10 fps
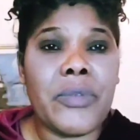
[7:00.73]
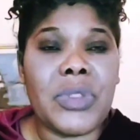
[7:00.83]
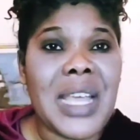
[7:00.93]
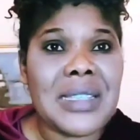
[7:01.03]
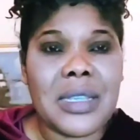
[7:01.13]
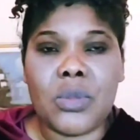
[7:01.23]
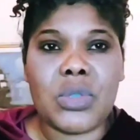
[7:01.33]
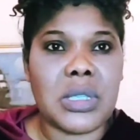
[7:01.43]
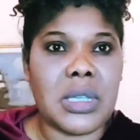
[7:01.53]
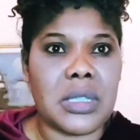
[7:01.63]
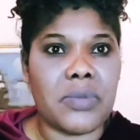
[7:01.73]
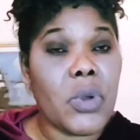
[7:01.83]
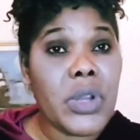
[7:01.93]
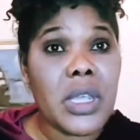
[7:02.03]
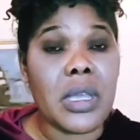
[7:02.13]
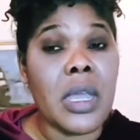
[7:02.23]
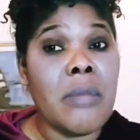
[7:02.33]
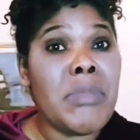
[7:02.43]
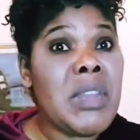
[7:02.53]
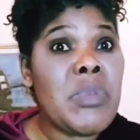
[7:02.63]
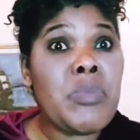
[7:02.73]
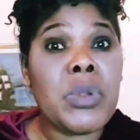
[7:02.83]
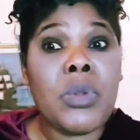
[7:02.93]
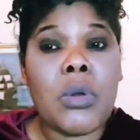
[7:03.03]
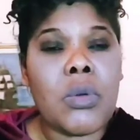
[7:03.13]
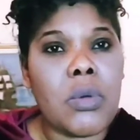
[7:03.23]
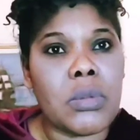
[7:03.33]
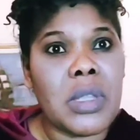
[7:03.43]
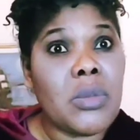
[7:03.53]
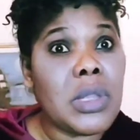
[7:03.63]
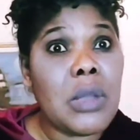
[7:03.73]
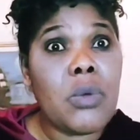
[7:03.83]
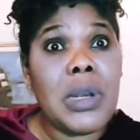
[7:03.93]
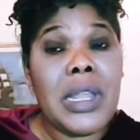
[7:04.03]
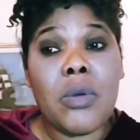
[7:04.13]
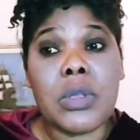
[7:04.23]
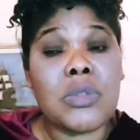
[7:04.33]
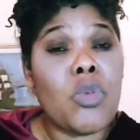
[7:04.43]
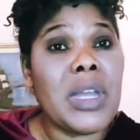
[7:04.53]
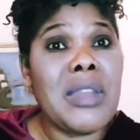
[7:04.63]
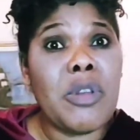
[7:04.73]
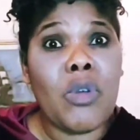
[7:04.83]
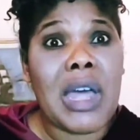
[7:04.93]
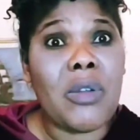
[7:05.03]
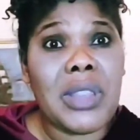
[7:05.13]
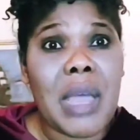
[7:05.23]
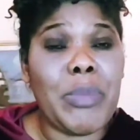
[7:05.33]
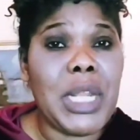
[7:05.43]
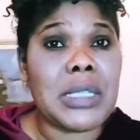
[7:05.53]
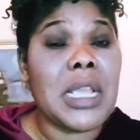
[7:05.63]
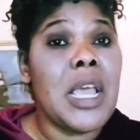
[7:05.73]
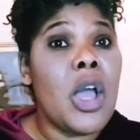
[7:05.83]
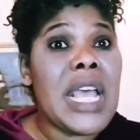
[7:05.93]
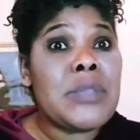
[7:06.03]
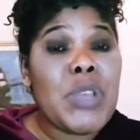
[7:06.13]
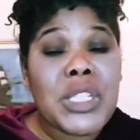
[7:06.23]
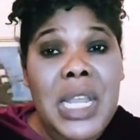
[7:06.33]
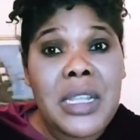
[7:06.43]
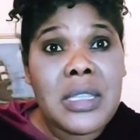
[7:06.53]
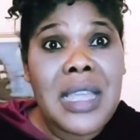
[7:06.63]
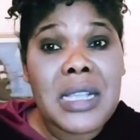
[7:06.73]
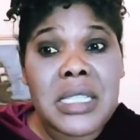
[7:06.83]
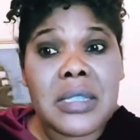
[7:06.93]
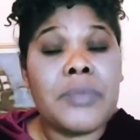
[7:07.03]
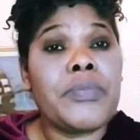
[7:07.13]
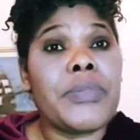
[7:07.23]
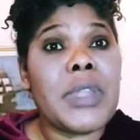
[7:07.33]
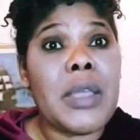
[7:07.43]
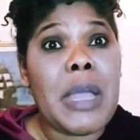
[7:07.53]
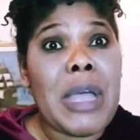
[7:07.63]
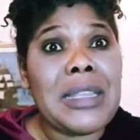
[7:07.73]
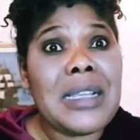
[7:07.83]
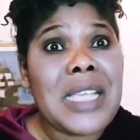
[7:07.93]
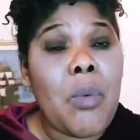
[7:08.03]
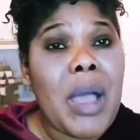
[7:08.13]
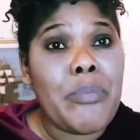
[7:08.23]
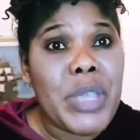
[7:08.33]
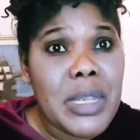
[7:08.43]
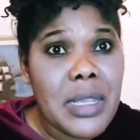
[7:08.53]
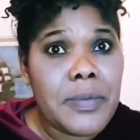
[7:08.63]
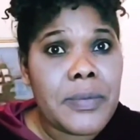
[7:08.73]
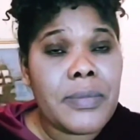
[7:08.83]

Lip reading: for that those states. For real, many people don't run. They don't they go Lagos, go another place. Especially that our Benin,